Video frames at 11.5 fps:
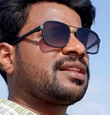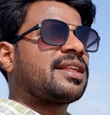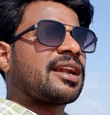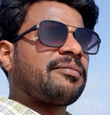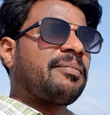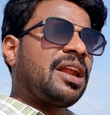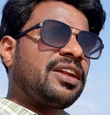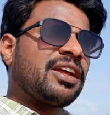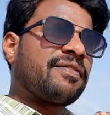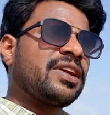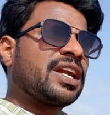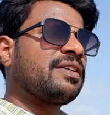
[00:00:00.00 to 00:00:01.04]
that mail
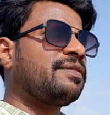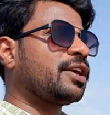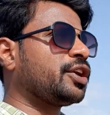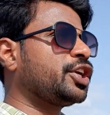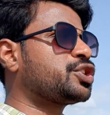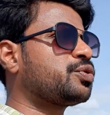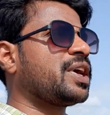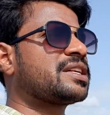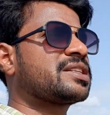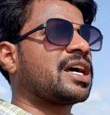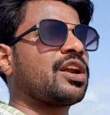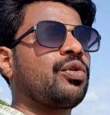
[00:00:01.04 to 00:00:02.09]
definitely will reach to
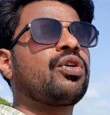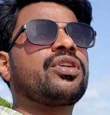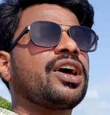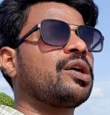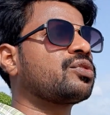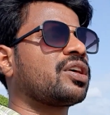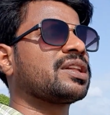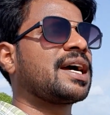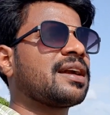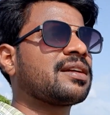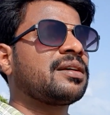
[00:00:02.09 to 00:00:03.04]
HR, no doubt on that.